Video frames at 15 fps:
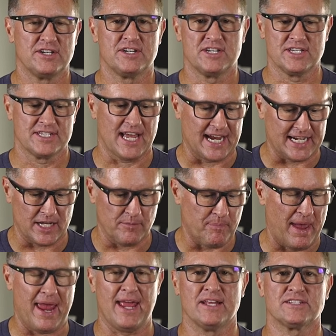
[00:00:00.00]
designing
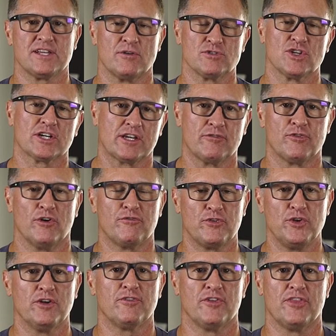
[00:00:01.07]
pants, I was looking for a
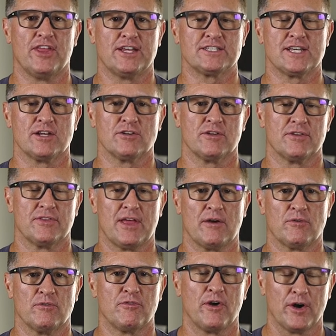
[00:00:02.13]
few different things that
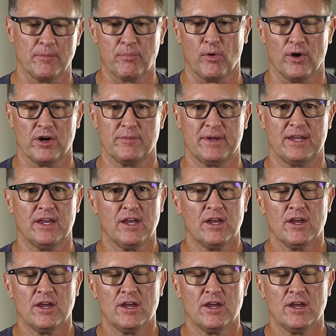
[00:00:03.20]
were very important to me.